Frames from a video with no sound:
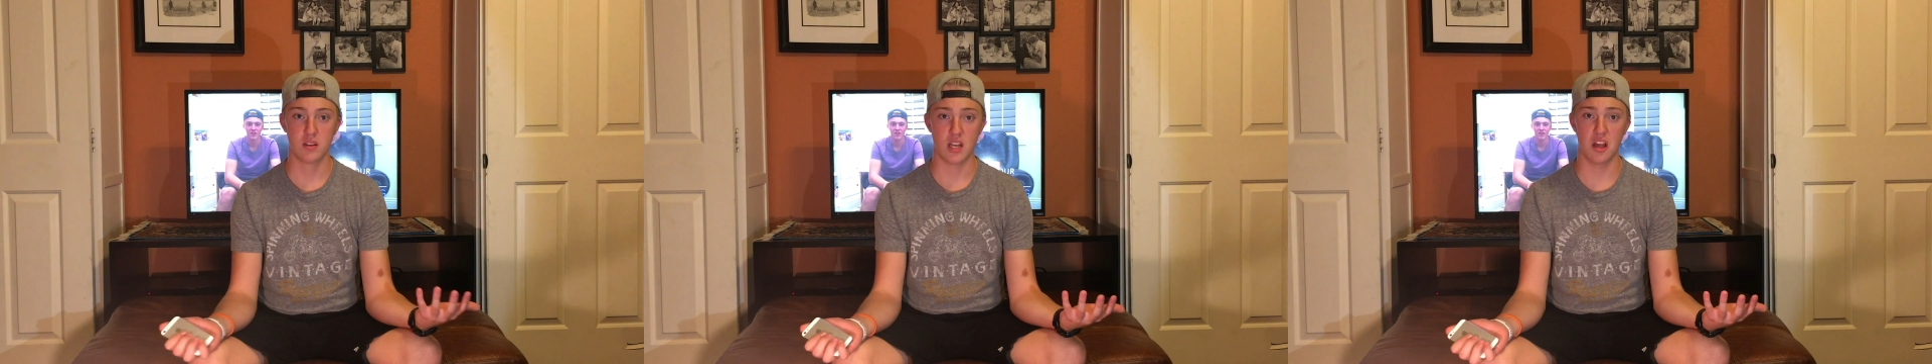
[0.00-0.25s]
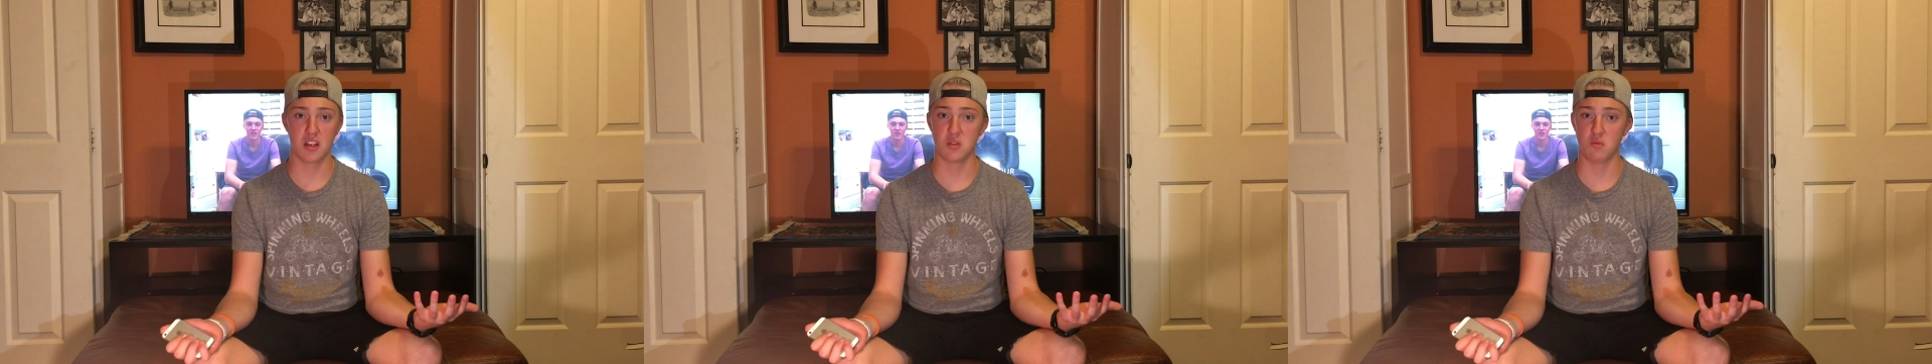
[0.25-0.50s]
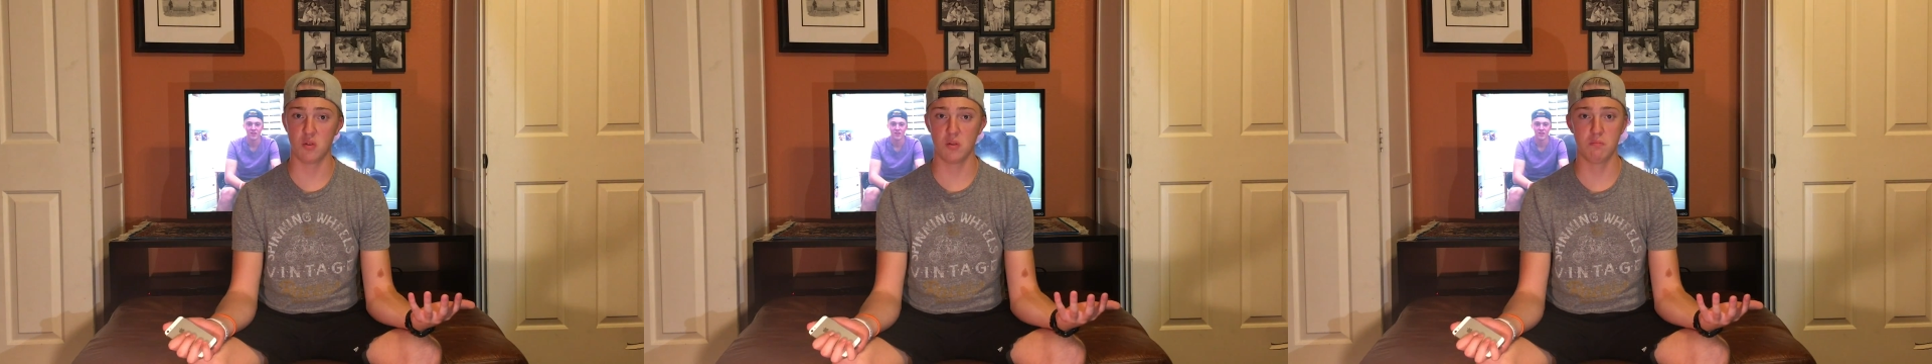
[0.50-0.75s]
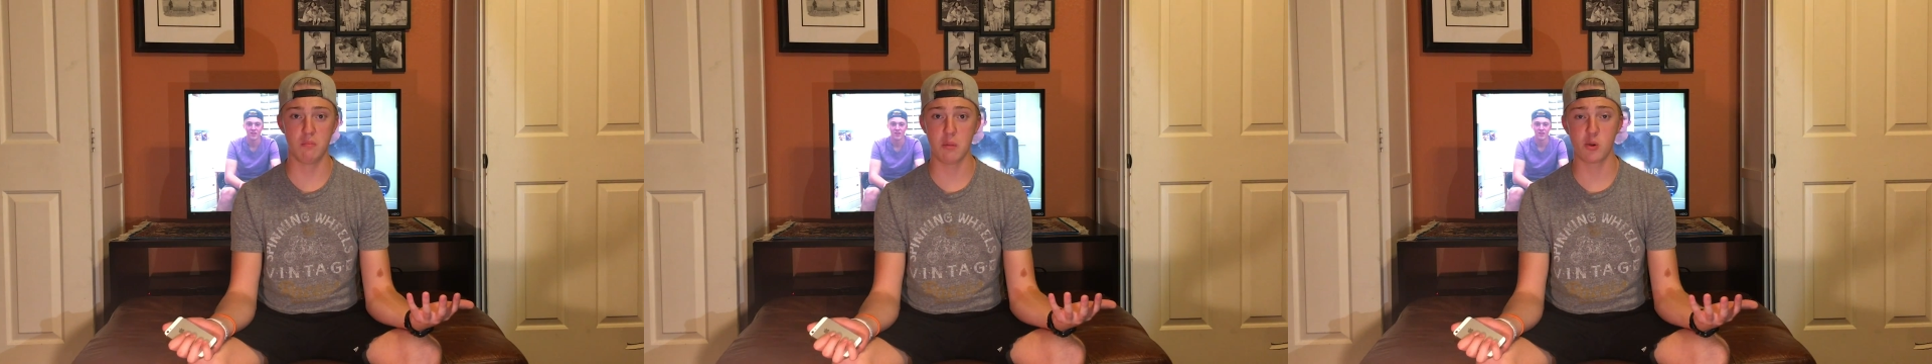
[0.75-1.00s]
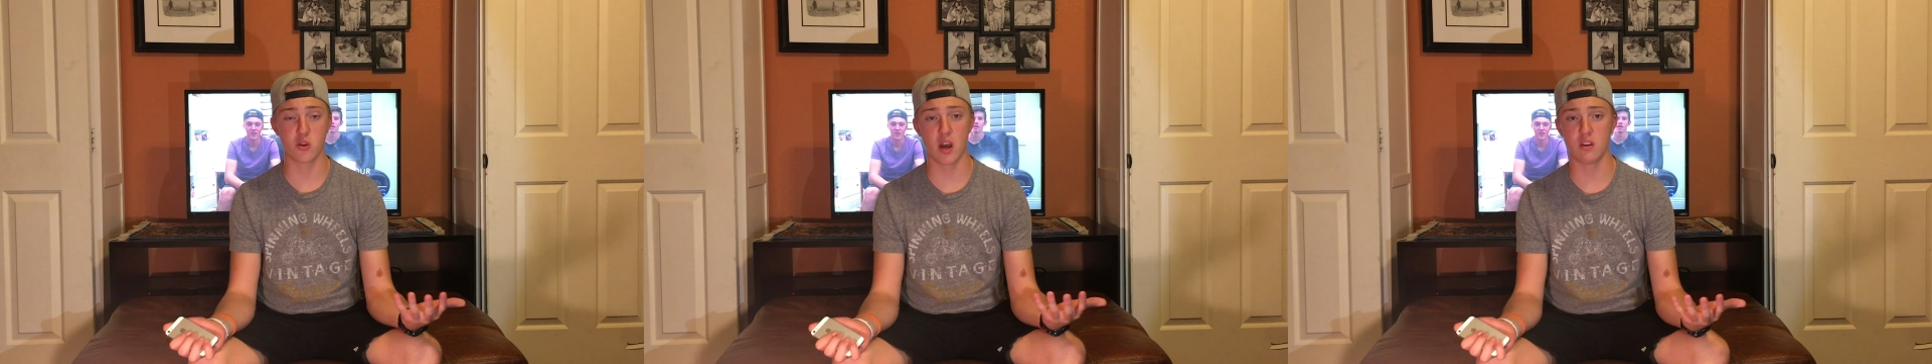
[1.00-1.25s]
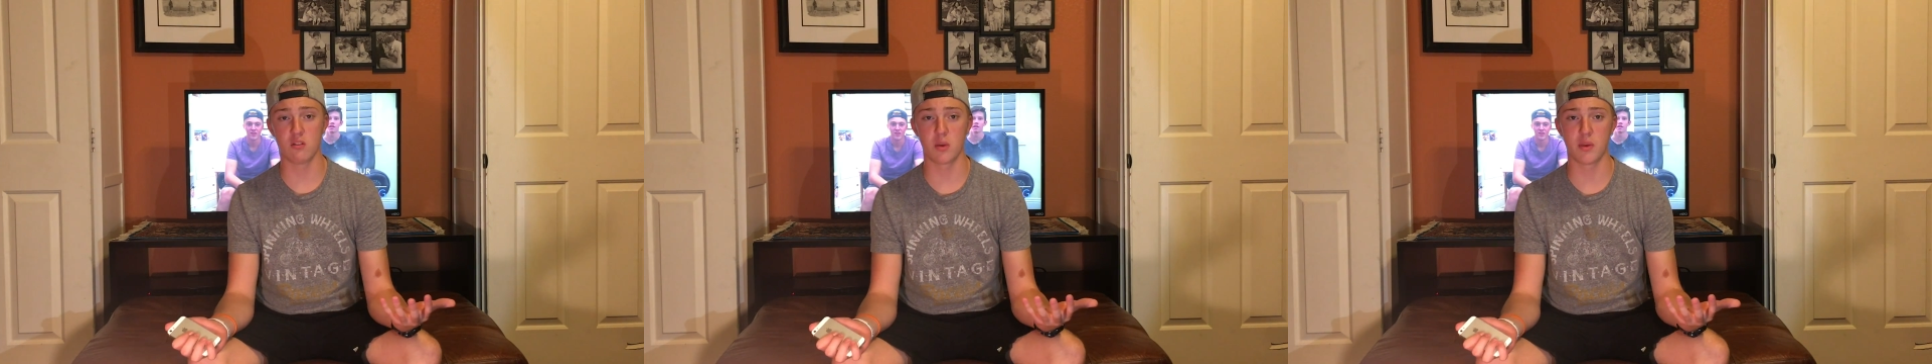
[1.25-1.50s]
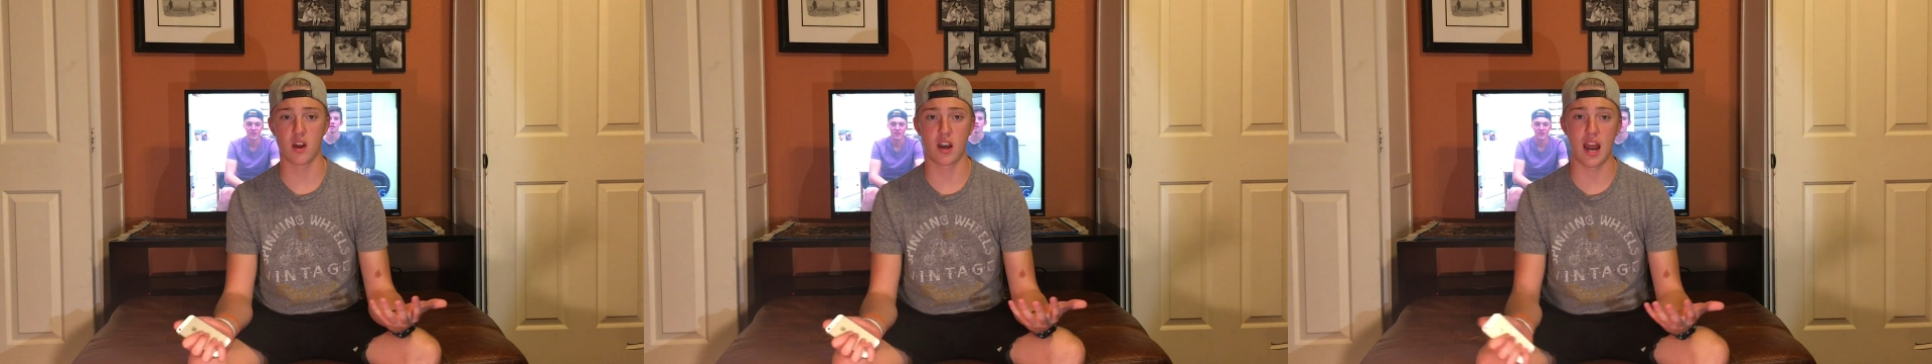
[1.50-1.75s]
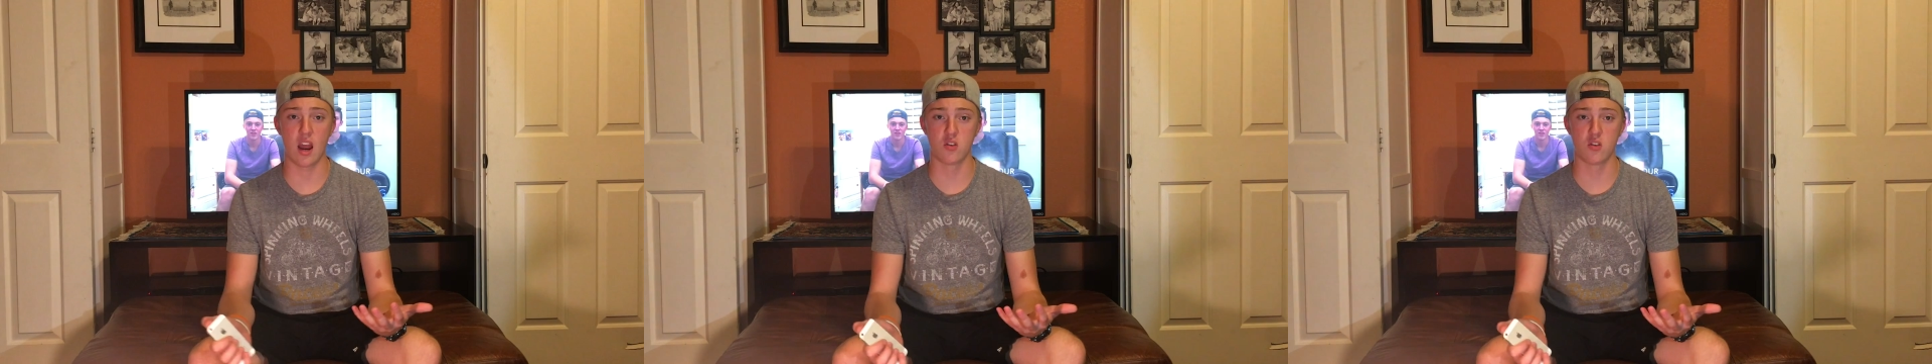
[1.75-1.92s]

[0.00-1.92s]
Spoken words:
tell us and we'll maybe try and do something on an